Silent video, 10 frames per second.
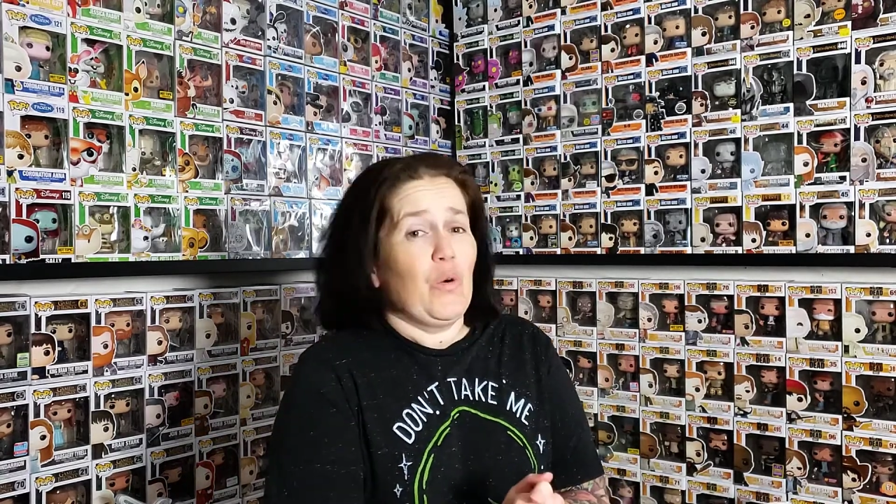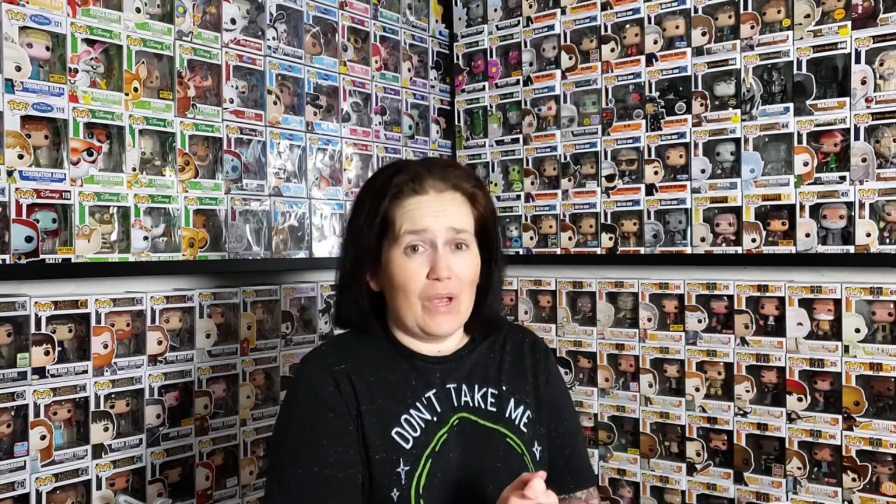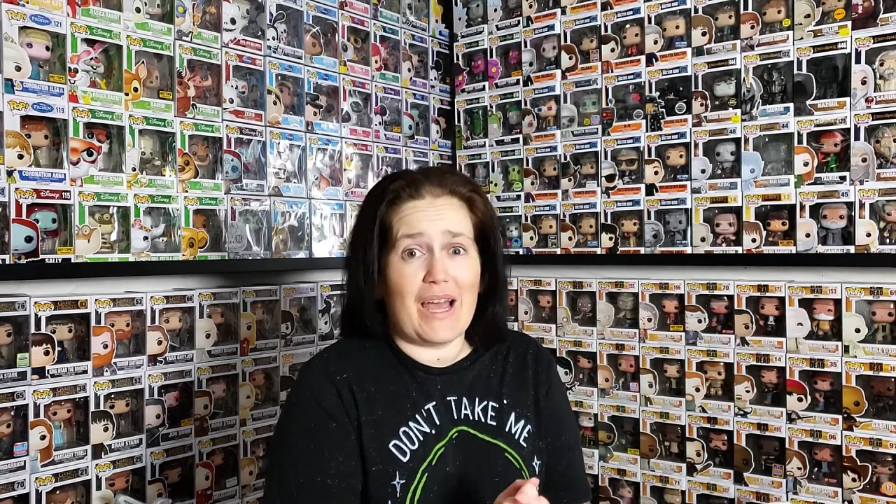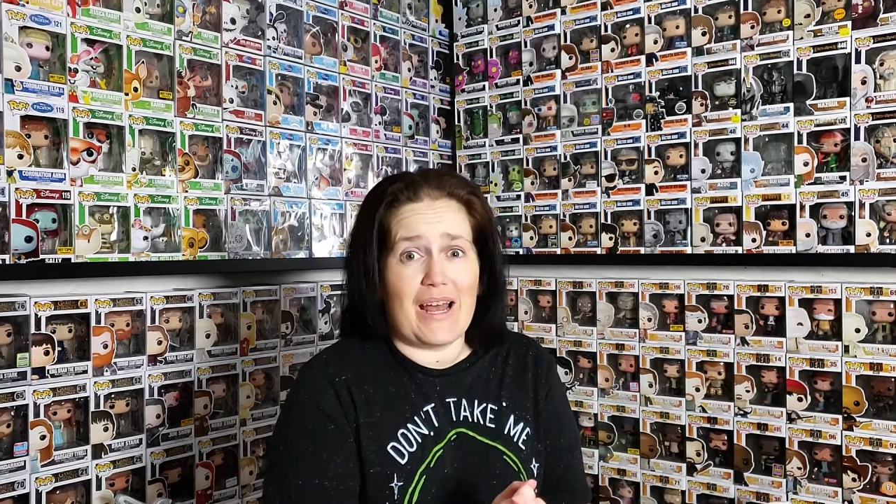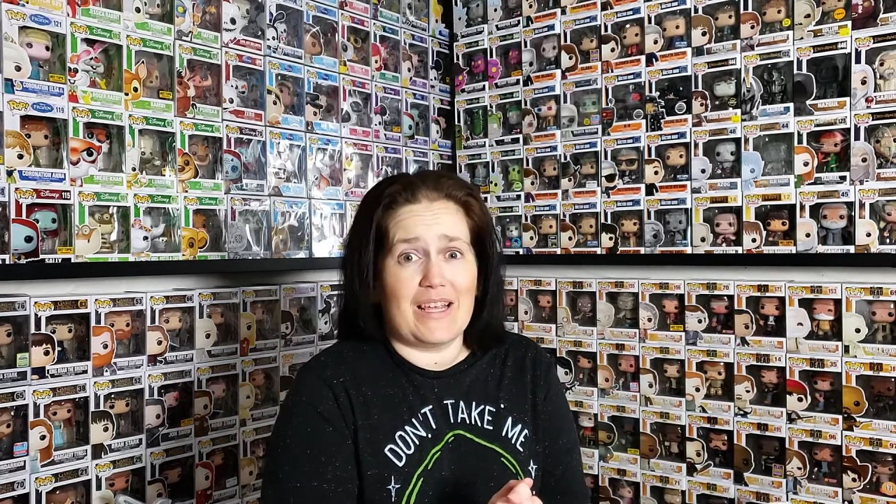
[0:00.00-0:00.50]

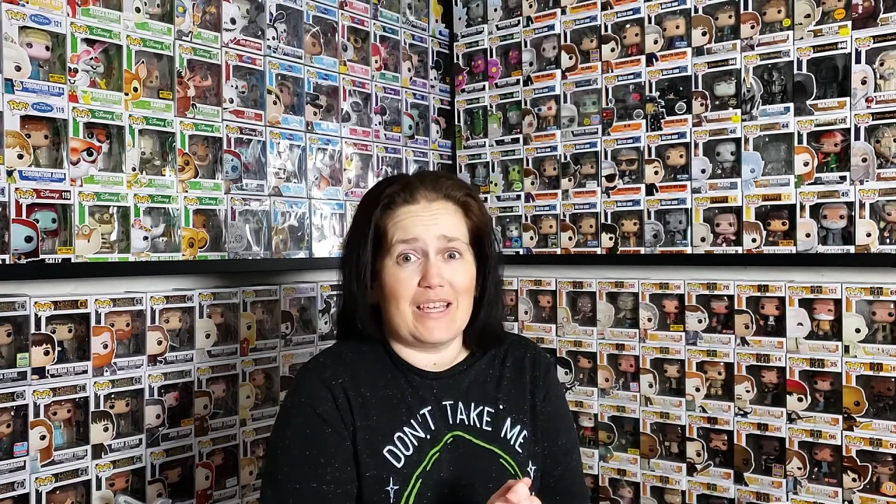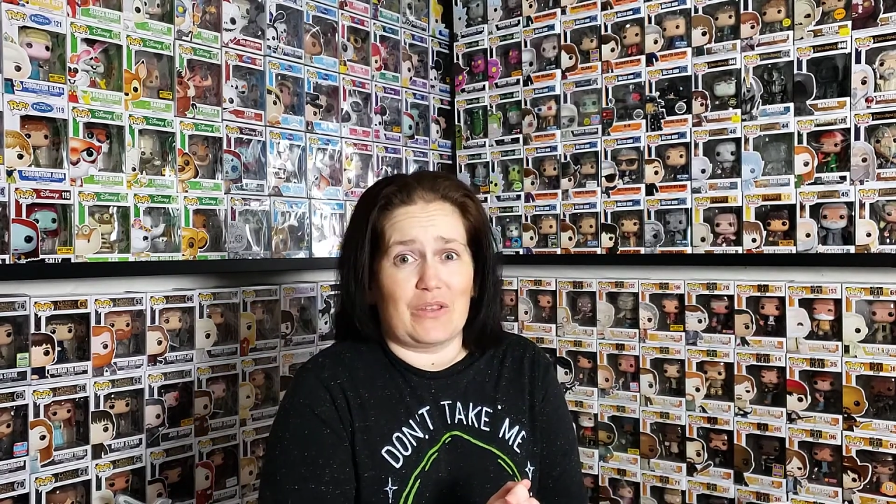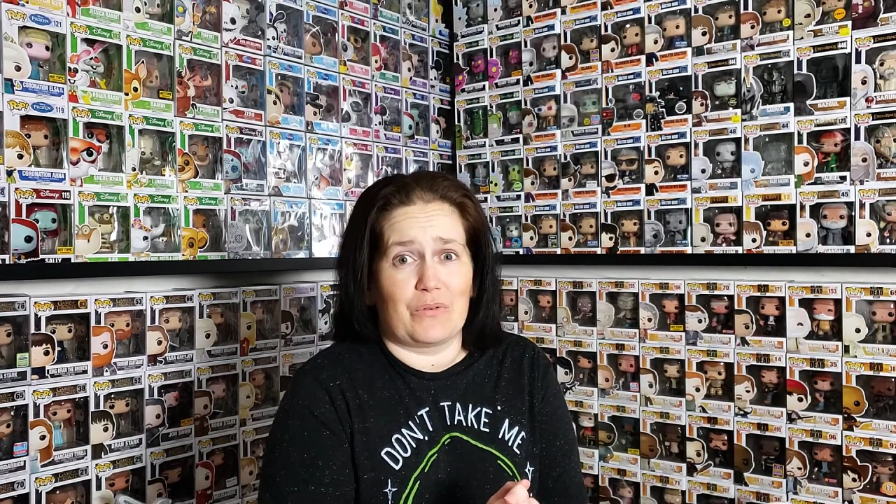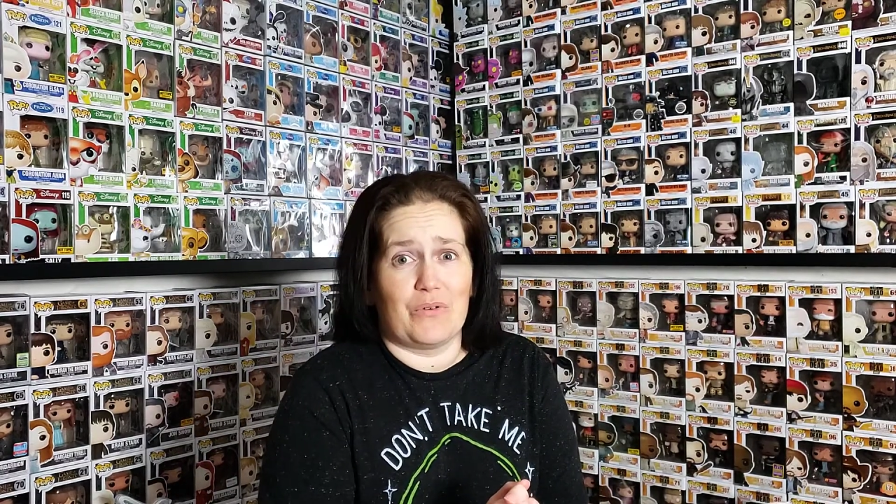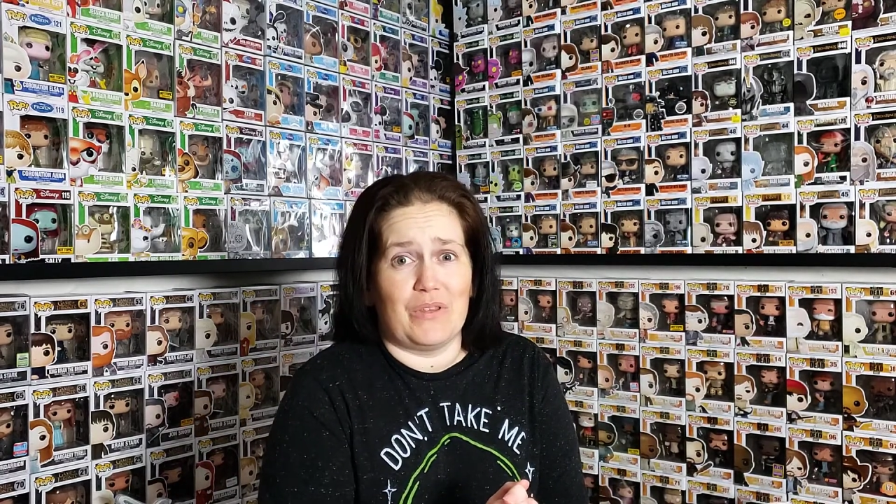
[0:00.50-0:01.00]
we got to
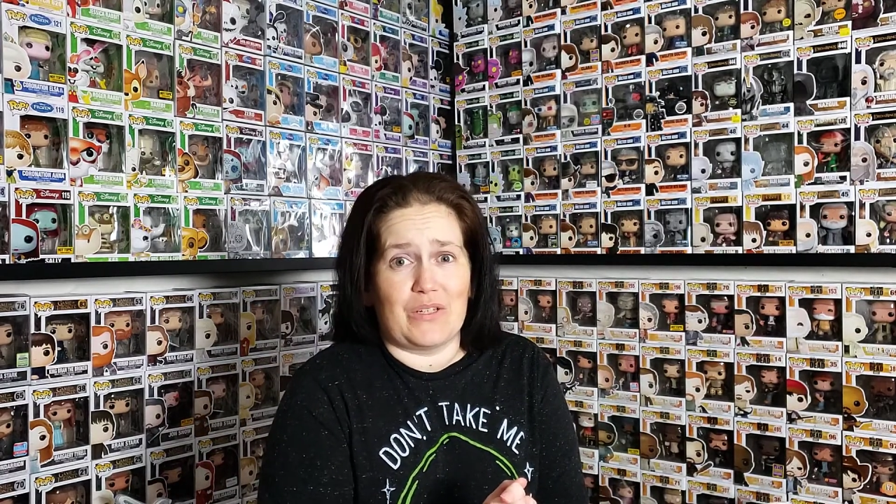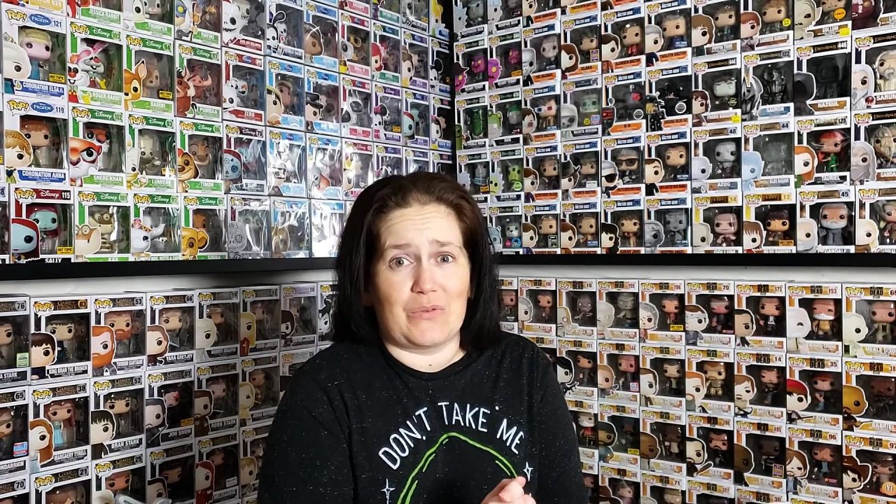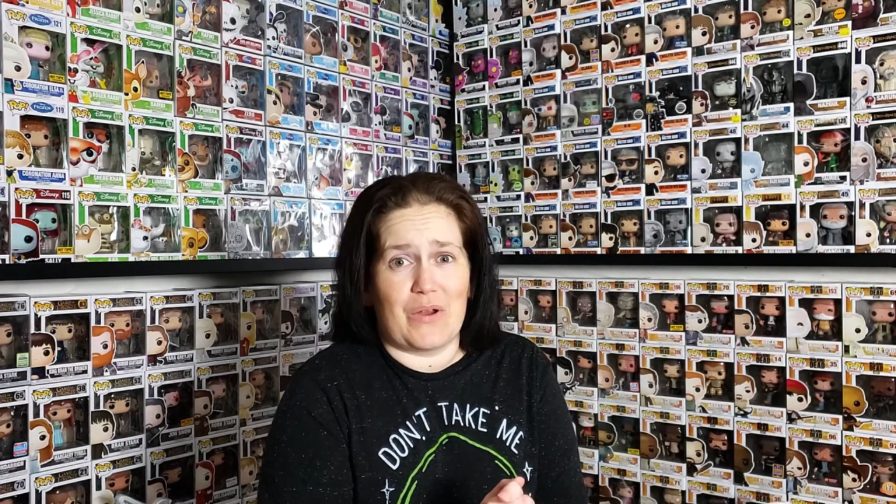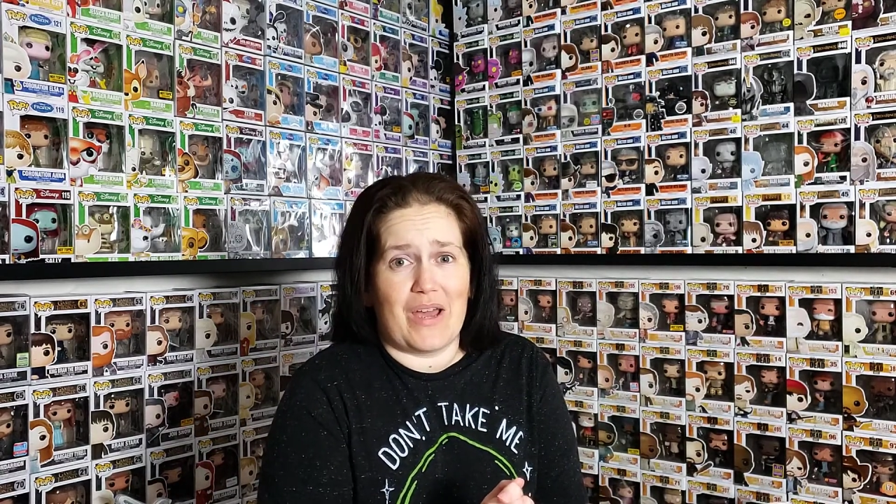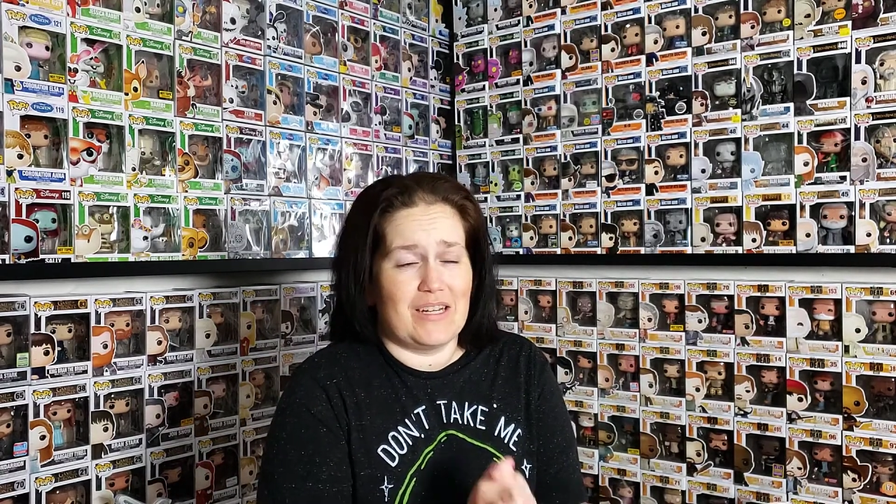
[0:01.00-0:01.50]
get through
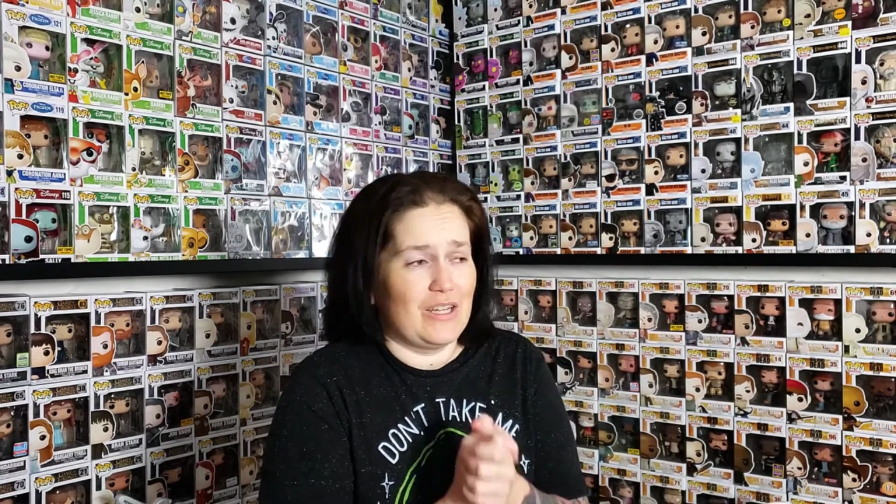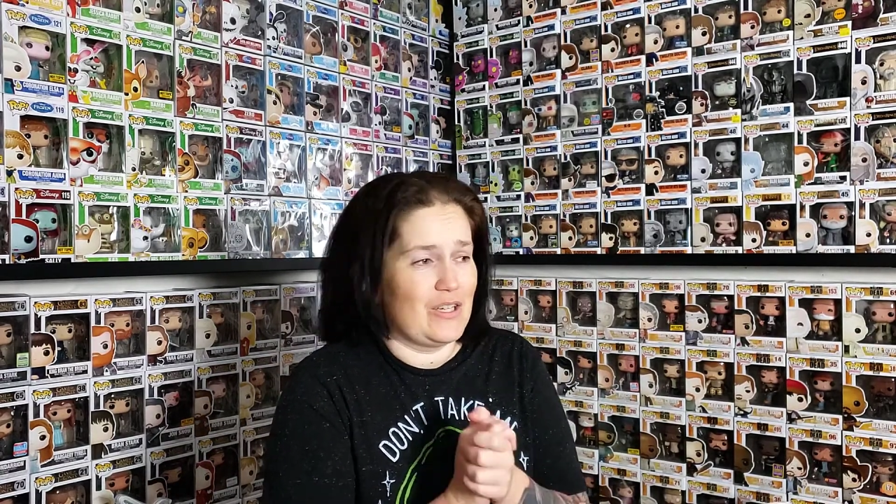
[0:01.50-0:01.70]
this, right?